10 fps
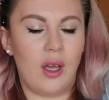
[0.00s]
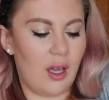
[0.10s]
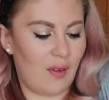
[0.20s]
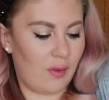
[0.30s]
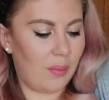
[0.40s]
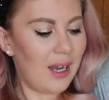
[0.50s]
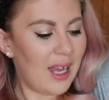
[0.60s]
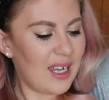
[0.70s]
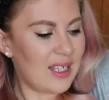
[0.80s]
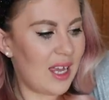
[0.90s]
her for
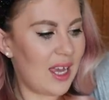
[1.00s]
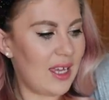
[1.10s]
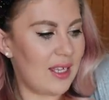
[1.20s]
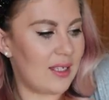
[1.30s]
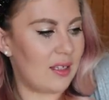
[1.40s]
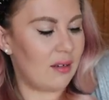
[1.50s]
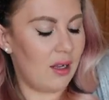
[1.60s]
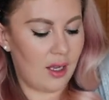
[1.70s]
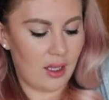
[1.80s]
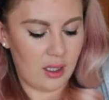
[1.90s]
play dates and,
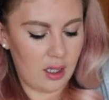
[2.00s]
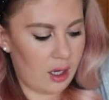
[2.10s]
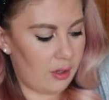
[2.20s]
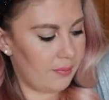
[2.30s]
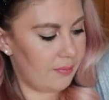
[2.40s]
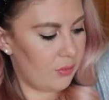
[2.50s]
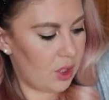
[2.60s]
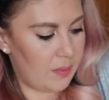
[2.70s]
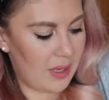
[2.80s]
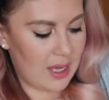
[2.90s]
you know,
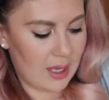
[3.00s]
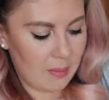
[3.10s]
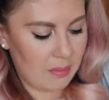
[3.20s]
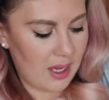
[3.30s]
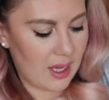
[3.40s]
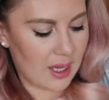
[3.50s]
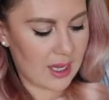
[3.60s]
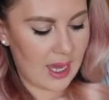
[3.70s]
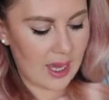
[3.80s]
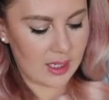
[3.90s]
just being being a
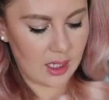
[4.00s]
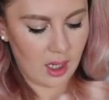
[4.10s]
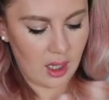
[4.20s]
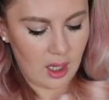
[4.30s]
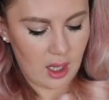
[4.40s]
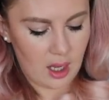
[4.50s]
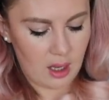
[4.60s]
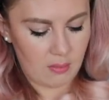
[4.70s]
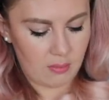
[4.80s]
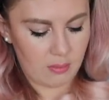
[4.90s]
kid,
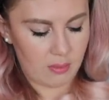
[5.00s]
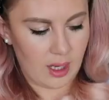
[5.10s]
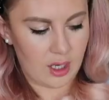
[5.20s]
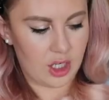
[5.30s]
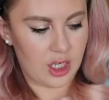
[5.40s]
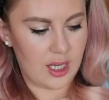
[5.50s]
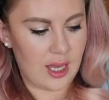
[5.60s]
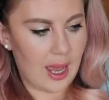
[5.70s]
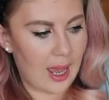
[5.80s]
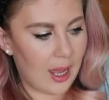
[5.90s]
um, and
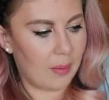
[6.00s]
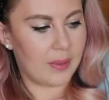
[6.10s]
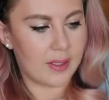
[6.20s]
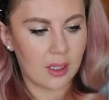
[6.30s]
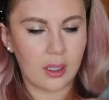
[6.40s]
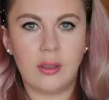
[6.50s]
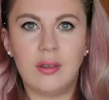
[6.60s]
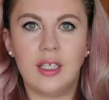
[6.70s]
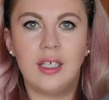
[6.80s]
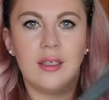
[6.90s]
she
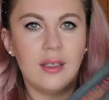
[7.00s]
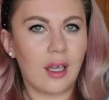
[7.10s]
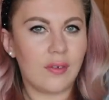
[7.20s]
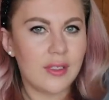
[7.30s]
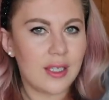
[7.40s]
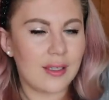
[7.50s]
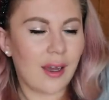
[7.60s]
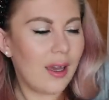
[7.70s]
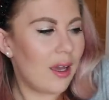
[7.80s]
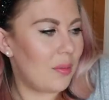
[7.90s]
absolutely loves these.
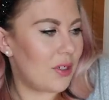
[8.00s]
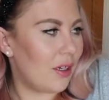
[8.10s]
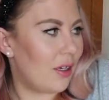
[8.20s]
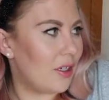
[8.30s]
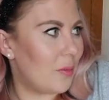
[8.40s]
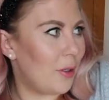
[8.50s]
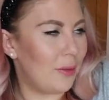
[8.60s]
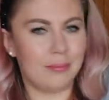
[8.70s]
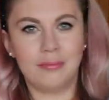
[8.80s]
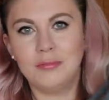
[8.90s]
I am denied,
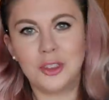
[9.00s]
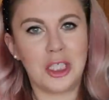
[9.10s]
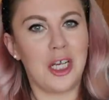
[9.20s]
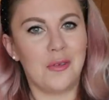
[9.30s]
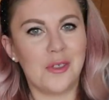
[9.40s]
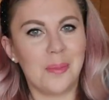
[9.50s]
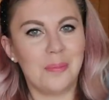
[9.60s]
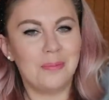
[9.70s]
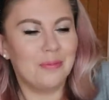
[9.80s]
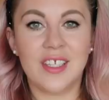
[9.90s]
but she loves them.
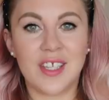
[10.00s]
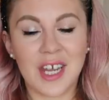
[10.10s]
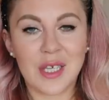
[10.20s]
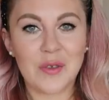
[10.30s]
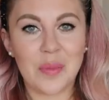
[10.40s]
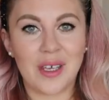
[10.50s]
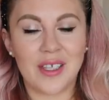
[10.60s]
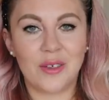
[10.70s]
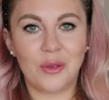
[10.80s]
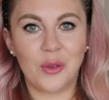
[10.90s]
So the next few
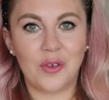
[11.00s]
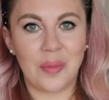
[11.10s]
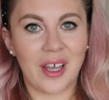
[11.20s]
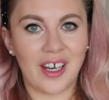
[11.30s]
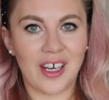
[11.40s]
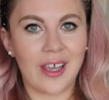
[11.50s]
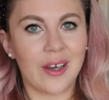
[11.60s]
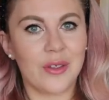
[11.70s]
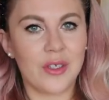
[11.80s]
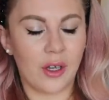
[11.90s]
bits are all for Pearly,
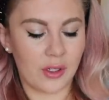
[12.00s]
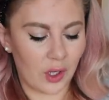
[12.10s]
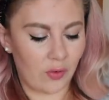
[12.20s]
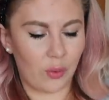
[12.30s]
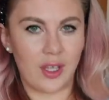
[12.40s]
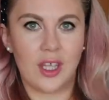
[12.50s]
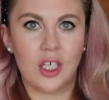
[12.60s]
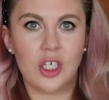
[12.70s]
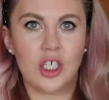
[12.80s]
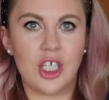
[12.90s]
and I'll start off with
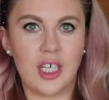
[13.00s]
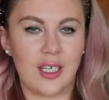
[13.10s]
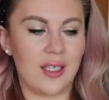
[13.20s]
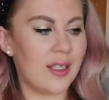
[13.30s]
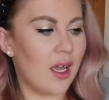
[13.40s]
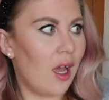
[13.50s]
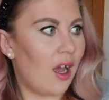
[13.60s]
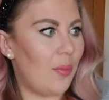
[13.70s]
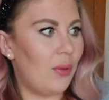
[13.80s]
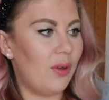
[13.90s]
jeans.
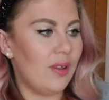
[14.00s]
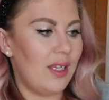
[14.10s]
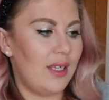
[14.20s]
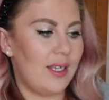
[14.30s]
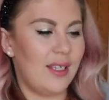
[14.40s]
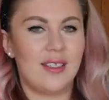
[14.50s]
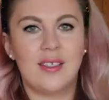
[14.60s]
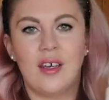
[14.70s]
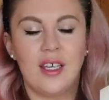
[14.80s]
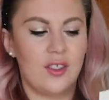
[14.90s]
I bought these in
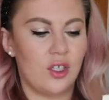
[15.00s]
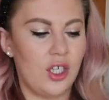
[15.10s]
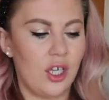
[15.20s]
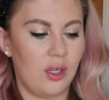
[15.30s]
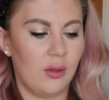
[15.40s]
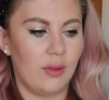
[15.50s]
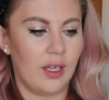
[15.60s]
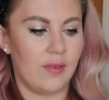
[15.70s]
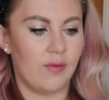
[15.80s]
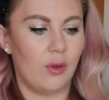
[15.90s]
size two,
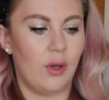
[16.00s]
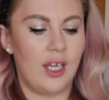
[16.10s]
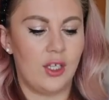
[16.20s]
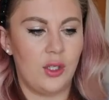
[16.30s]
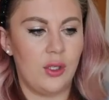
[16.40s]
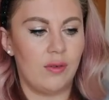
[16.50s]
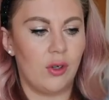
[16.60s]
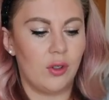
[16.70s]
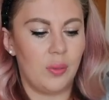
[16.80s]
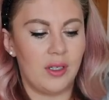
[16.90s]
like for a
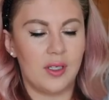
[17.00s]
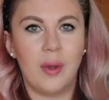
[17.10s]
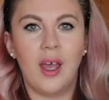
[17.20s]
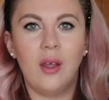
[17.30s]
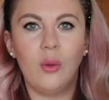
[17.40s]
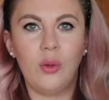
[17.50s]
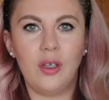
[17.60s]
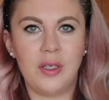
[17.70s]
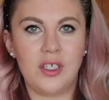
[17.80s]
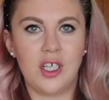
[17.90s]
two-year-old, because Pearl
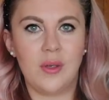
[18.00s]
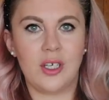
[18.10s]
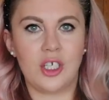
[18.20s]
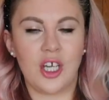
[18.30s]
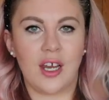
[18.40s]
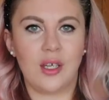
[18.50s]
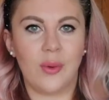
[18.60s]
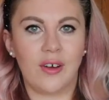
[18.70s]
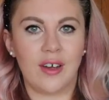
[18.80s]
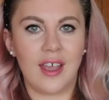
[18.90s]
will be two in
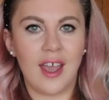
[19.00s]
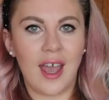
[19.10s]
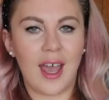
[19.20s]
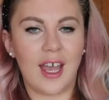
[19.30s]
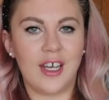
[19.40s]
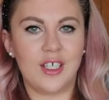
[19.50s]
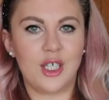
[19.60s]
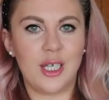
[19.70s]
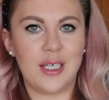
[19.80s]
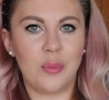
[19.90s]
January, and
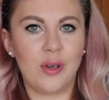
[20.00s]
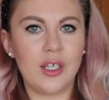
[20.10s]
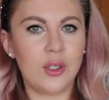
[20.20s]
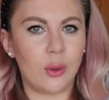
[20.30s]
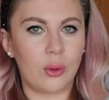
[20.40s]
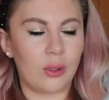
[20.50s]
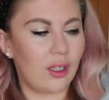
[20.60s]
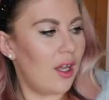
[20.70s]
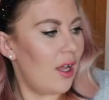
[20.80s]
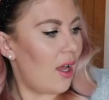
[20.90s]
she's pretty
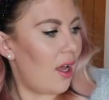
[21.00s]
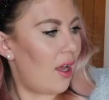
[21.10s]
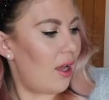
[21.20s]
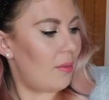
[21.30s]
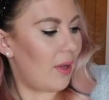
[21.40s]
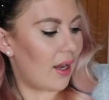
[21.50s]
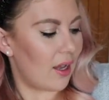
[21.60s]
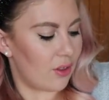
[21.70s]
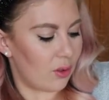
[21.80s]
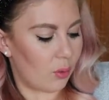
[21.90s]
tall, um, and
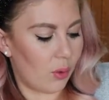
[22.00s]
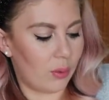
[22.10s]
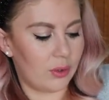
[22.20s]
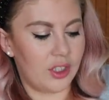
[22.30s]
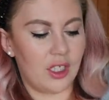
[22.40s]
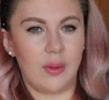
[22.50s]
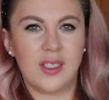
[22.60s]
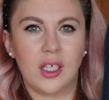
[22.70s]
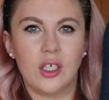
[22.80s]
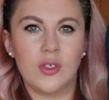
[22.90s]
I thought what we'll do
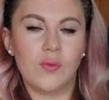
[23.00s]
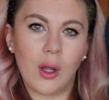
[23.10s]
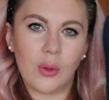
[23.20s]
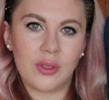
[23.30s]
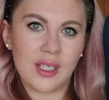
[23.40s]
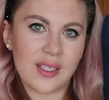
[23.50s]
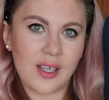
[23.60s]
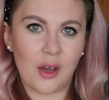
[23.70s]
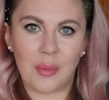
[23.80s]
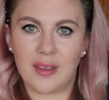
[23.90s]
is I can just roll these
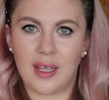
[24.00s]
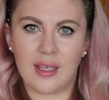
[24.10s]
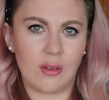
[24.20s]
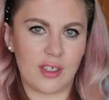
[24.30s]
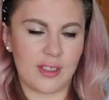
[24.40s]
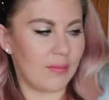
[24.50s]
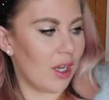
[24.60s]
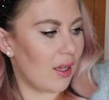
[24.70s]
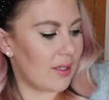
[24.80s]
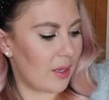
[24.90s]
up, and then they'll just
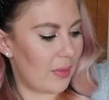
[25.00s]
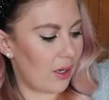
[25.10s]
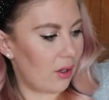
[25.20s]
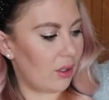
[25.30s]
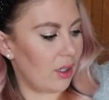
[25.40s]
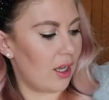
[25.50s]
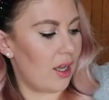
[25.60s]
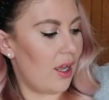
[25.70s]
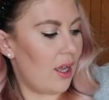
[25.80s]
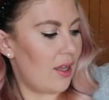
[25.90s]
last a bit
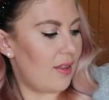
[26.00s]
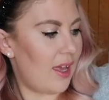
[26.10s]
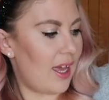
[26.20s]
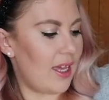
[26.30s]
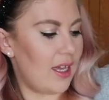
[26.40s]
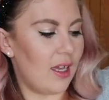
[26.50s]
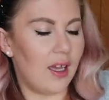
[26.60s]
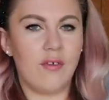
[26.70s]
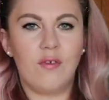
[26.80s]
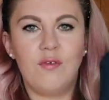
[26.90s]
longer. They
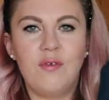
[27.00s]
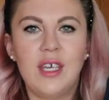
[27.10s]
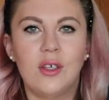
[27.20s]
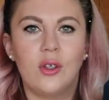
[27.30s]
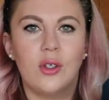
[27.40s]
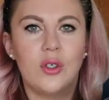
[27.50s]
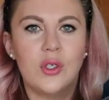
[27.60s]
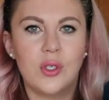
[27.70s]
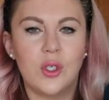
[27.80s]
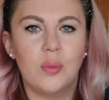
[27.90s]
feel
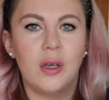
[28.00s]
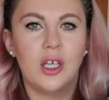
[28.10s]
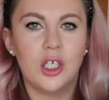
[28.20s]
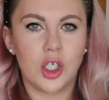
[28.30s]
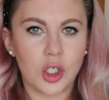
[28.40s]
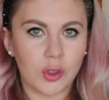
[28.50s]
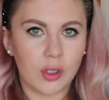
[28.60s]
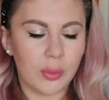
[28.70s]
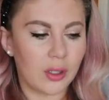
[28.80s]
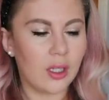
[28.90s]
super
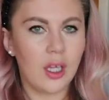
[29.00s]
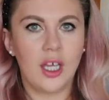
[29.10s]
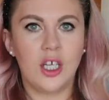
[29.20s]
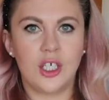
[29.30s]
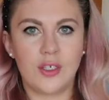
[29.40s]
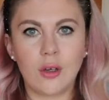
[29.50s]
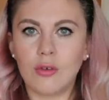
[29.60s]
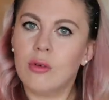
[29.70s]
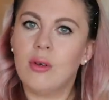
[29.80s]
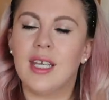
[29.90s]
durable. She's not
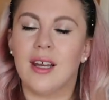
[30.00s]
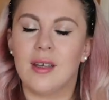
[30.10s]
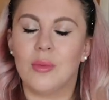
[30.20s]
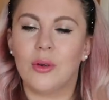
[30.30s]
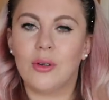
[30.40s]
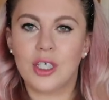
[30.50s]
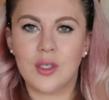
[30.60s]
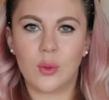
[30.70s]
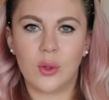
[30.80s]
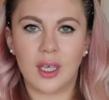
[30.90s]
crawling anymore,
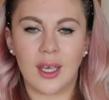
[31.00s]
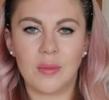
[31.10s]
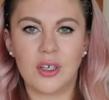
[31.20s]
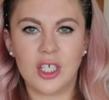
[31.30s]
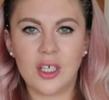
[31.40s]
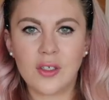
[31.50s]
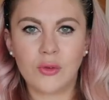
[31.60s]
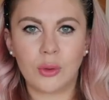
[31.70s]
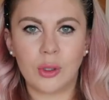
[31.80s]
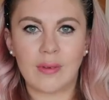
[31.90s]
she's walking, but she does
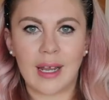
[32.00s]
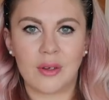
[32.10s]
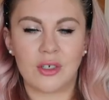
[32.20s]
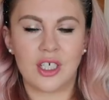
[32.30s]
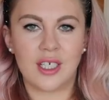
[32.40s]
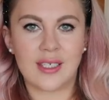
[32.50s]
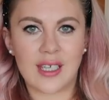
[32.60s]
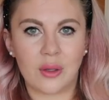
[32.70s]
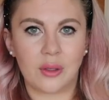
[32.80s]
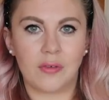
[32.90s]
crawl around, she's
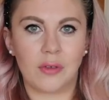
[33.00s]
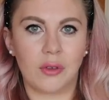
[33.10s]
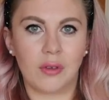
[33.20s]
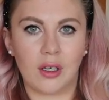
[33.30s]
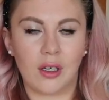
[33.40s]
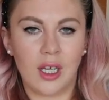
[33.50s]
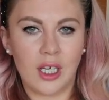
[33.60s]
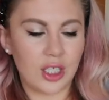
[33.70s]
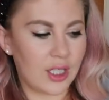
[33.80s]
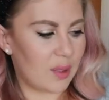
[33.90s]
sat on the floor a lot,
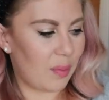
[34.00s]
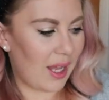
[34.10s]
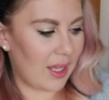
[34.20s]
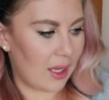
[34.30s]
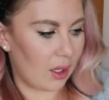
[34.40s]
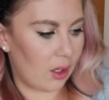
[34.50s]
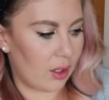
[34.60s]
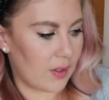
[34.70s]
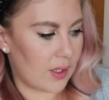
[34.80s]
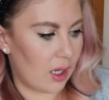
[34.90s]
she's playing a
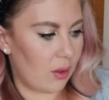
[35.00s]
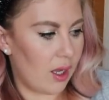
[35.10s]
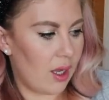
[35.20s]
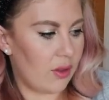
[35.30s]
lot, so